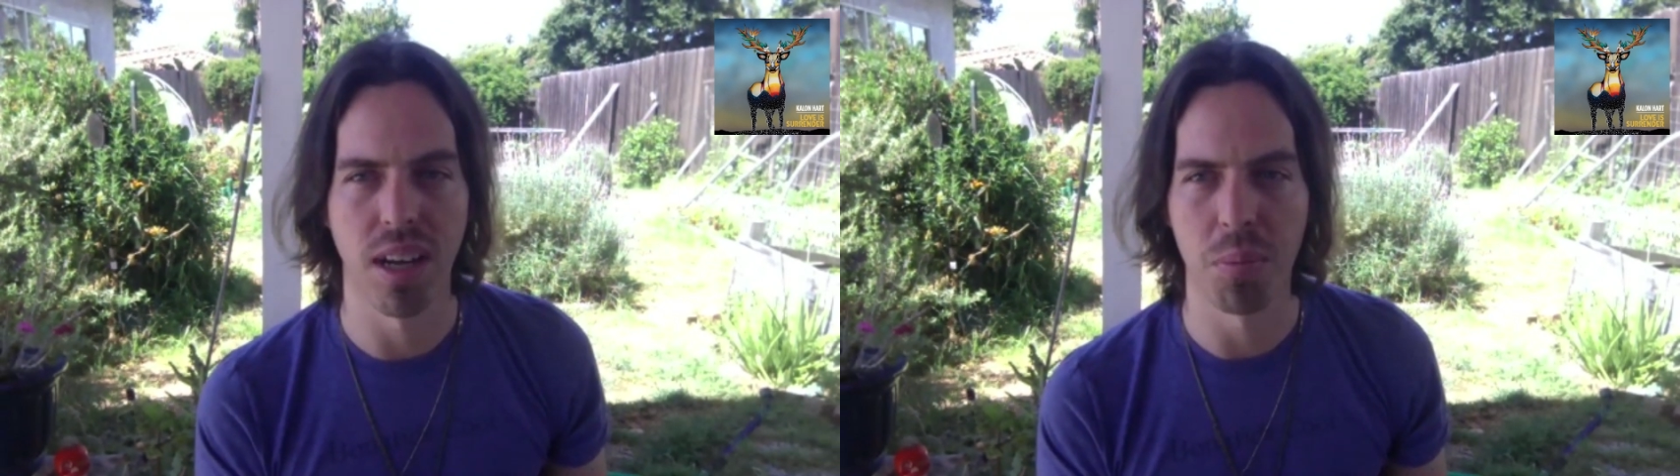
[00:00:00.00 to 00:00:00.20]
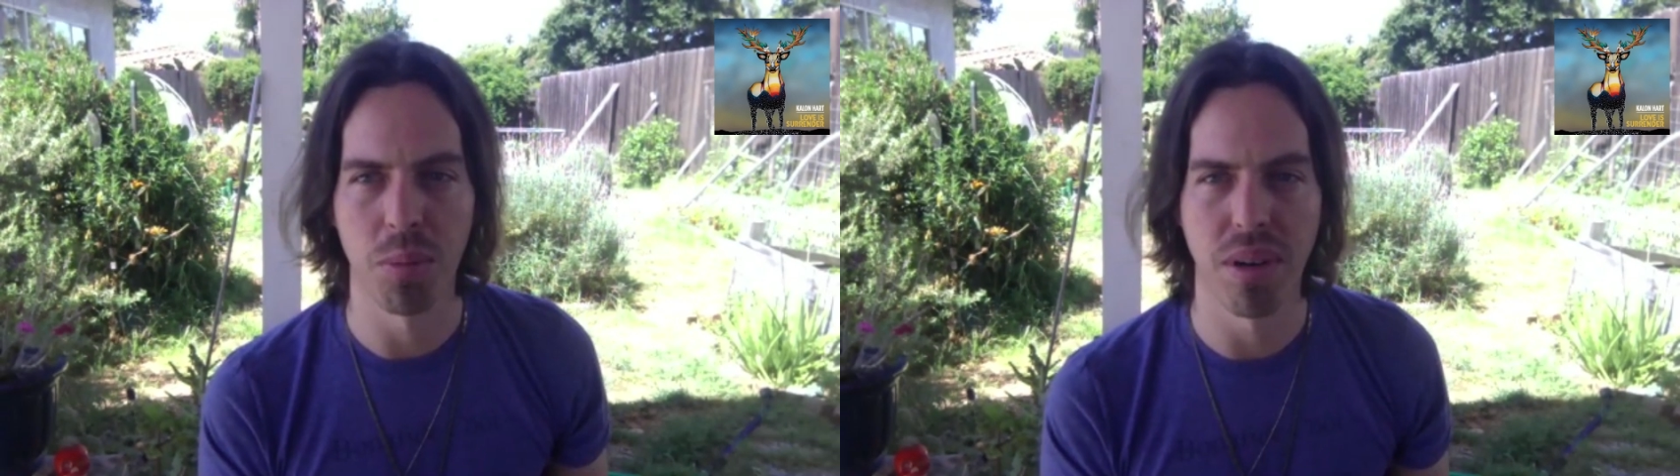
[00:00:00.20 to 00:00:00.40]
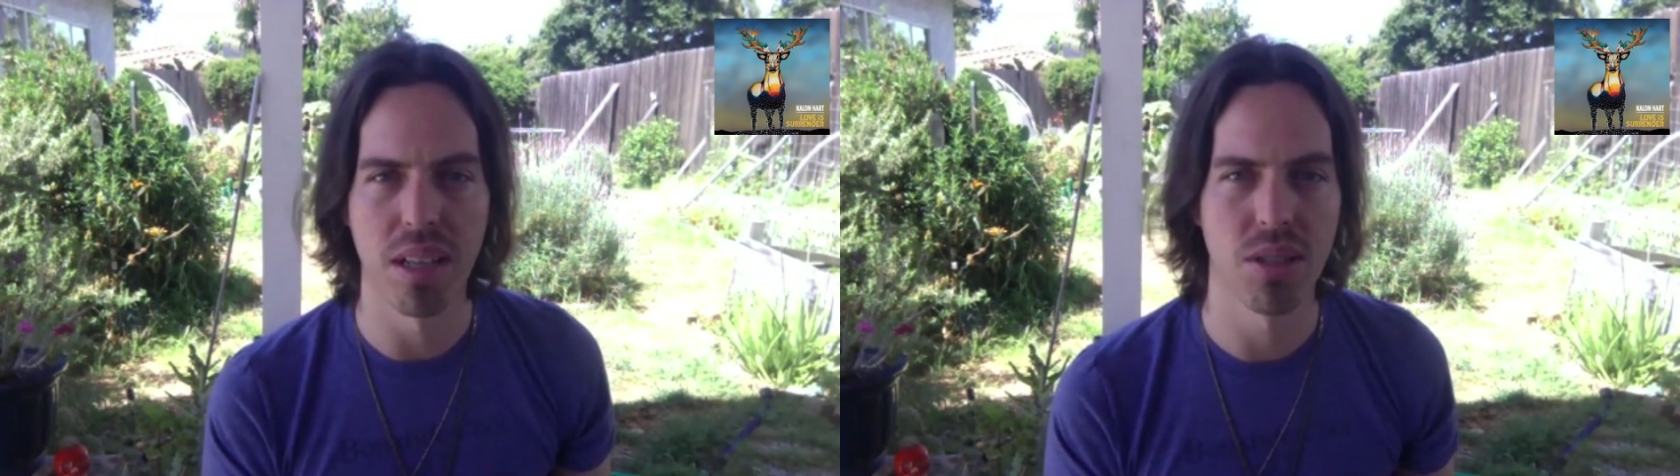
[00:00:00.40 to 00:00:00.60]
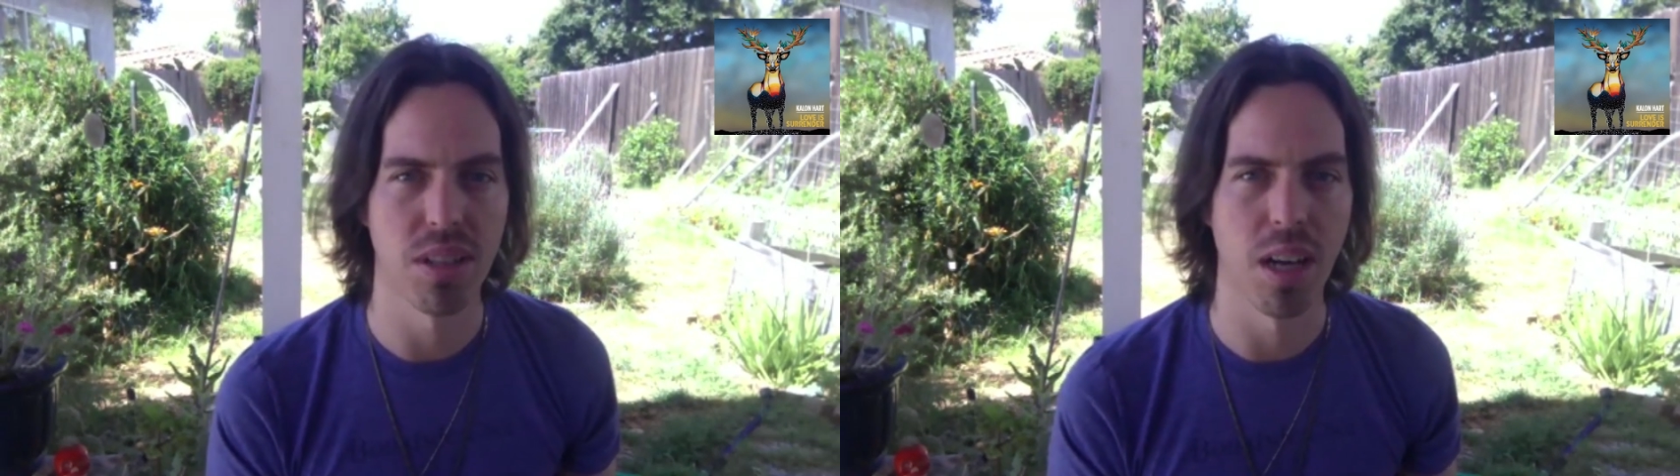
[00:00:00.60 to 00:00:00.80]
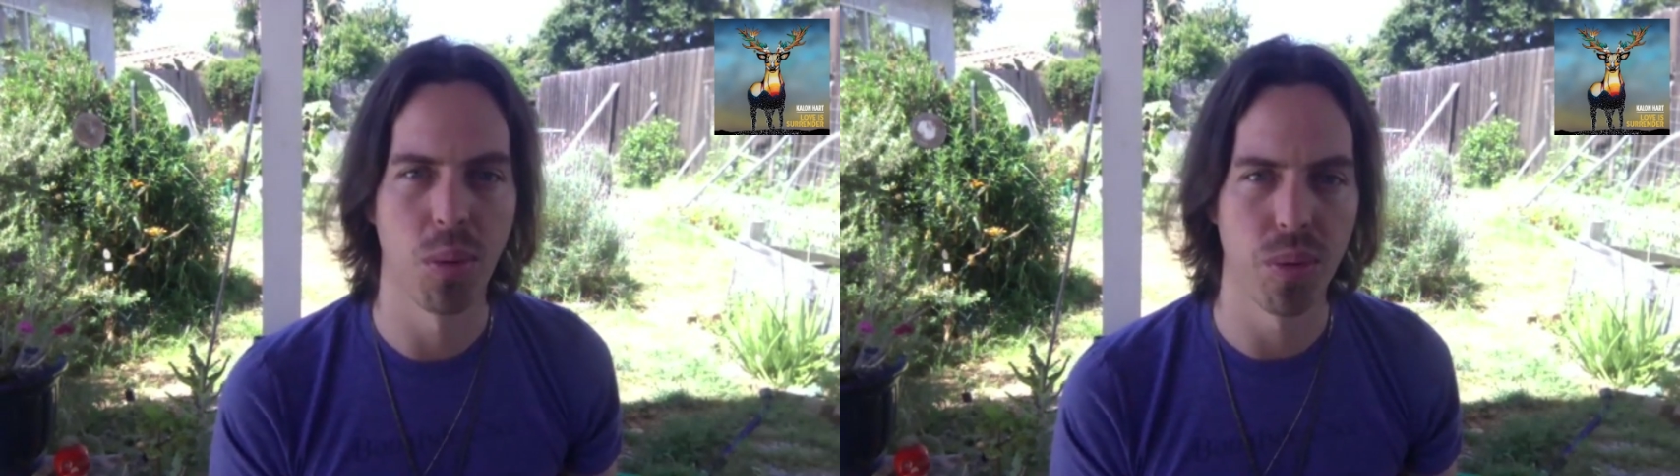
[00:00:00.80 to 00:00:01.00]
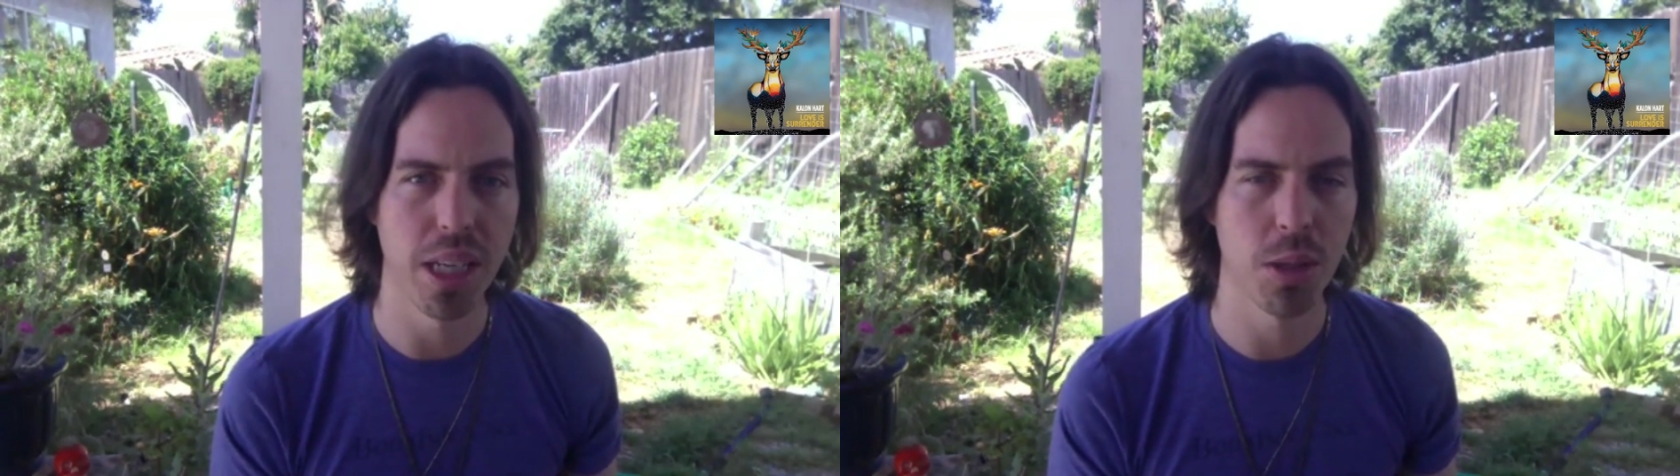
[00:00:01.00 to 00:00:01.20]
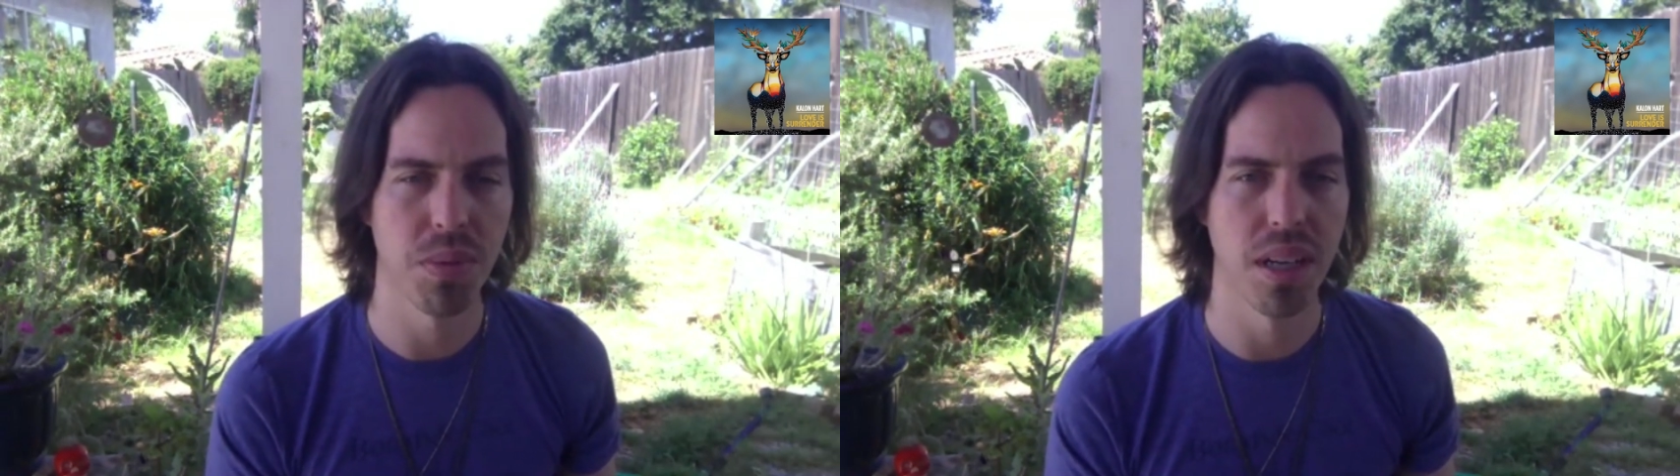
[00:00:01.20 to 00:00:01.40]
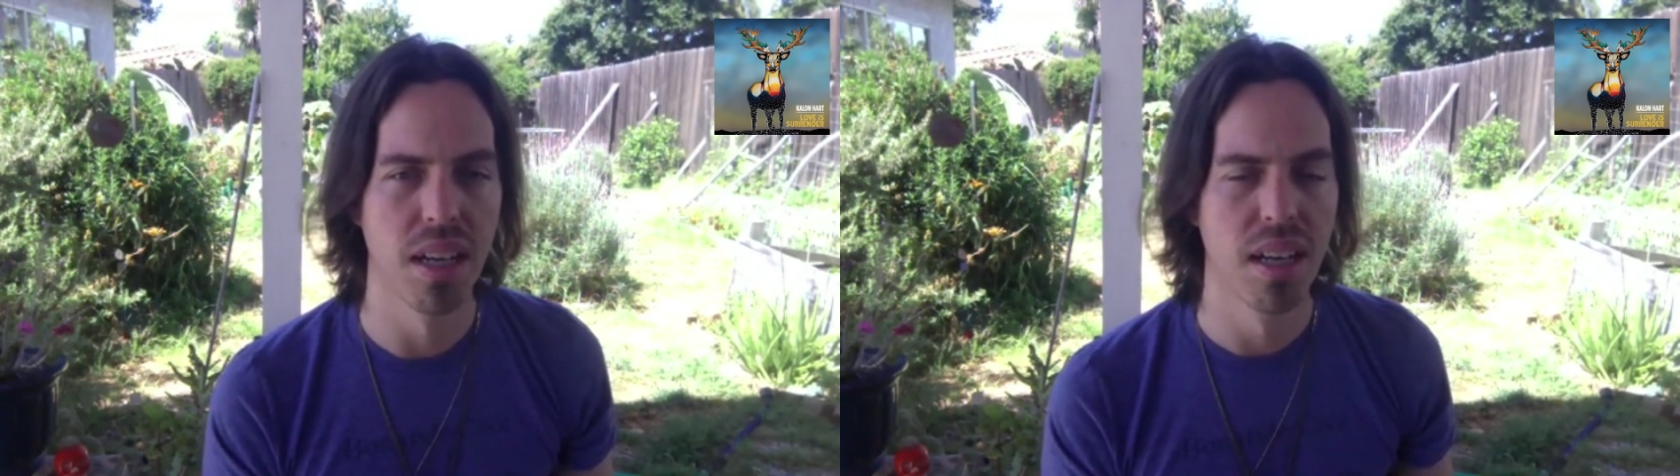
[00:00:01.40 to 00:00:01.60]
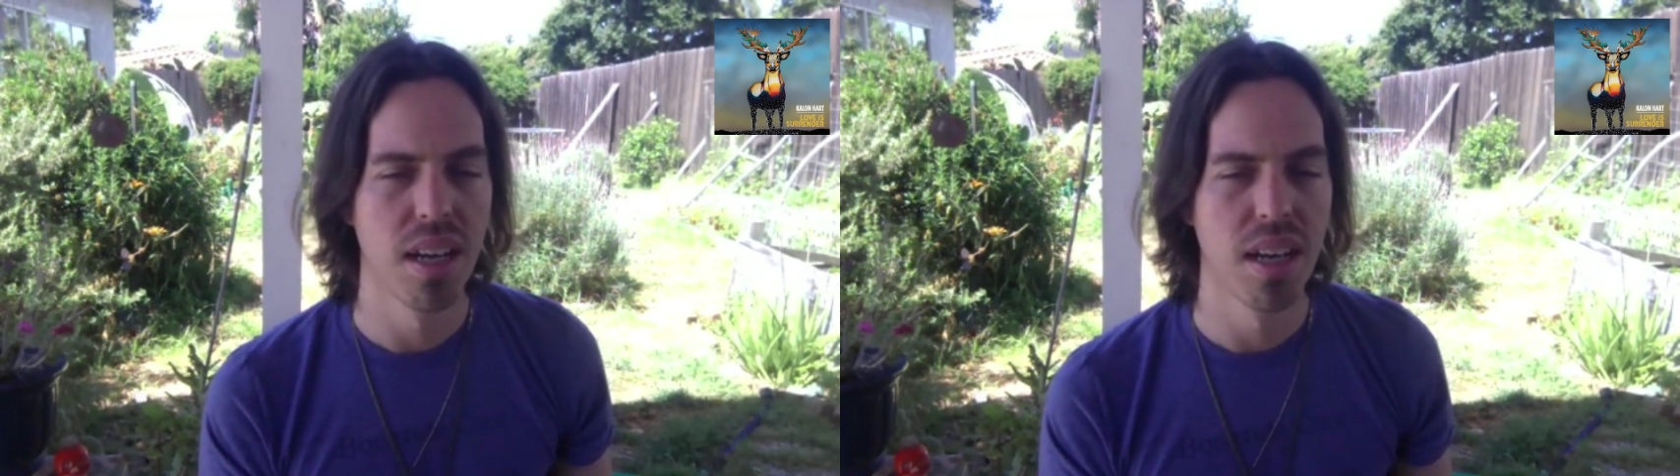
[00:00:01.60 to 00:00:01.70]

couple months or a couple weeks, but